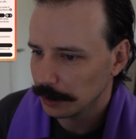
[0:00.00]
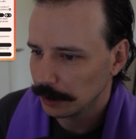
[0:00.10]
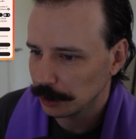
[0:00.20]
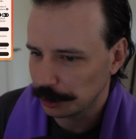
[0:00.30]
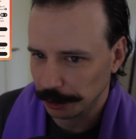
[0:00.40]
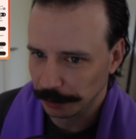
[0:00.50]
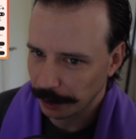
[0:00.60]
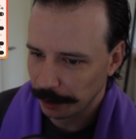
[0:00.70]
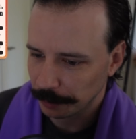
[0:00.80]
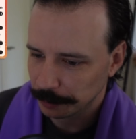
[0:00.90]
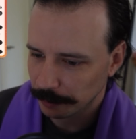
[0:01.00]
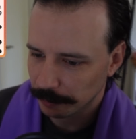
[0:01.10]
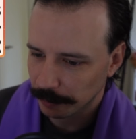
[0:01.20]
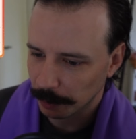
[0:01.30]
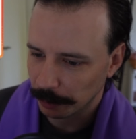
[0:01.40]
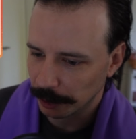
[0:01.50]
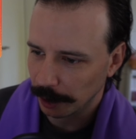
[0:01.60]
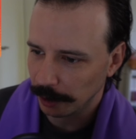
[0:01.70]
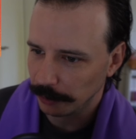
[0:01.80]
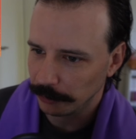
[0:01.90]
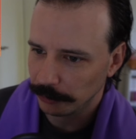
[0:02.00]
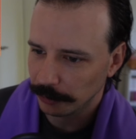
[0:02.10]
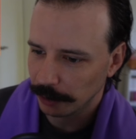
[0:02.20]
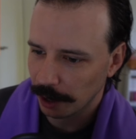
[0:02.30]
S.H.I.E.L.D. now? Because